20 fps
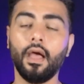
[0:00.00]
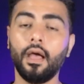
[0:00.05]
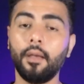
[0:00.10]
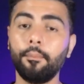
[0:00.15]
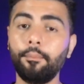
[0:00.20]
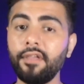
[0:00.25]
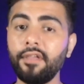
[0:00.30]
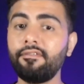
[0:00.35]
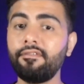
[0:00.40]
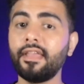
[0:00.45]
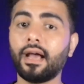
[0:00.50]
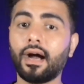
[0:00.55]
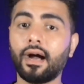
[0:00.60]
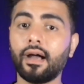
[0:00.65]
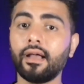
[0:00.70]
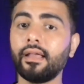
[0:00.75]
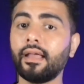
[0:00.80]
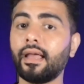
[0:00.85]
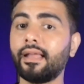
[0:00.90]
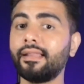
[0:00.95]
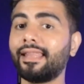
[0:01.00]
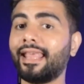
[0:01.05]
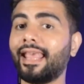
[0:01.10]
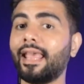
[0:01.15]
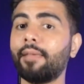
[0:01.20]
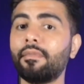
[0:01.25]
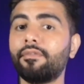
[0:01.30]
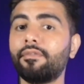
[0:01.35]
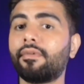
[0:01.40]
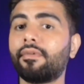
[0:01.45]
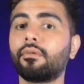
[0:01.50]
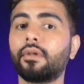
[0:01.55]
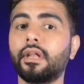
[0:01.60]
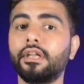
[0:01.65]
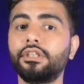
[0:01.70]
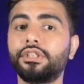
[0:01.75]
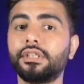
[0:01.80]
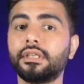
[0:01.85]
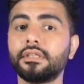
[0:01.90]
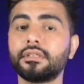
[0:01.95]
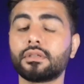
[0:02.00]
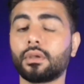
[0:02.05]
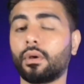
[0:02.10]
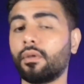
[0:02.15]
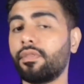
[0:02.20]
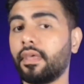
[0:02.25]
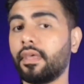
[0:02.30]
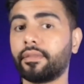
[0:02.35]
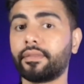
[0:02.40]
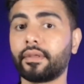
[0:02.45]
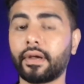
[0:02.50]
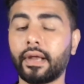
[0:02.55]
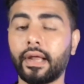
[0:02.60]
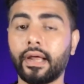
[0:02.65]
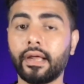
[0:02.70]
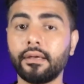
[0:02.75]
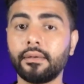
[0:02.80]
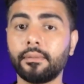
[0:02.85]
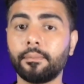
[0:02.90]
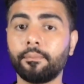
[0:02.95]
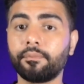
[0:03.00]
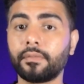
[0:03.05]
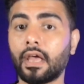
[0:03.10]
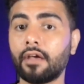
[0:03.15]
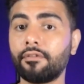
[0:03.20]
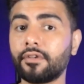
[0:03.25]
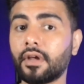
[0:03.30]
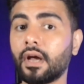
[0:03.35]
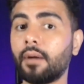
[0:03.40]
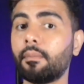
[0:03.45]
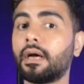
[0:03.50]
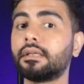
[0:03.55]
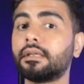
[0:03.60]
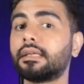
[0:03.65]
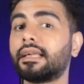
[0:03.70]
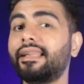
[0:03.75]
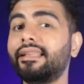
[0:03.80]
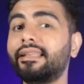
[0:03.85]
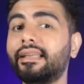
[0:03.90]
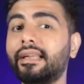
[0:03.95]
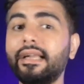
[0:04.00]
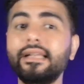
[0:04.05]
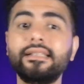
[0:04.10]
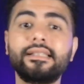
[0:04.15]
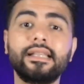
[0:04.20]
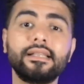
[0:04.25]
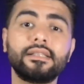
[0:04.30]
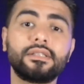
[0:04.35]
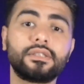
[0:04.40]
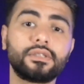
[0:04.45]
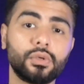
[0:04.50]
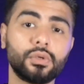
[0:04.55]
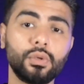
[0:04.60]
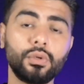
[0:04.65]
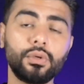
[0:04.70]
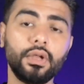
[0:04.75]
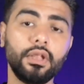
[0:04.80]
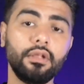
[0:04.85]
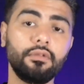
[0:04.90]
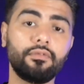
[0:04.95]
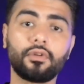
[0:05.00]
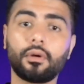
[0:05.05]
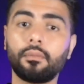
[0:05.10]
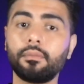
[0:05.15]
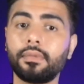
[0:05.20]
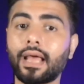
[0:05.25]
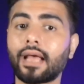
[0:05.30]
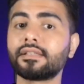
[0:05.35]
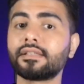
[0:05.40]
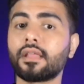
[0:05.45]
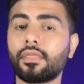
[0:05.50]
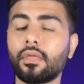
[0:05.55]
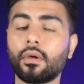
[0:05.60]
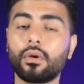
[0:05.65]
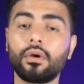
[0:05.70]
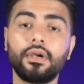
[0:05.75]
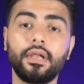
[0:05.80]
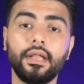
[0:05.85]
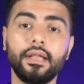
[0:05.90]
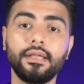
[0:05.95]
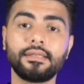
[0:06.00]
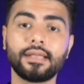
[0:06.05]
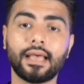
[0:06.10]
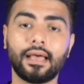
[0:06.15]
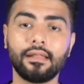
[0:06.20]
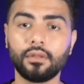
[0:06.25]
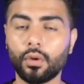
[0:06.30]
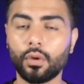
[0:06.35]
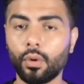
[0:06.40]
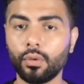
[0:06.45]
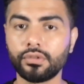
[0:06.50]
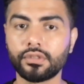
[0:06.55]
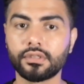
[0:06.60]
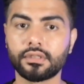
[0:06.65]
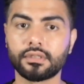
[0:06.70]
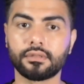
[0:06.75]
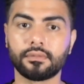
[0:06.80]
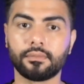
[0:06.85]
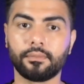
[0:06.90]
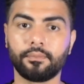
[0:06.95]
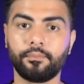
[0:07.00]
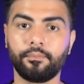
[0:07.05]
DVI and Cayman foundations, on the other hand, have come under increasing scrutiny from tax authorities and courts.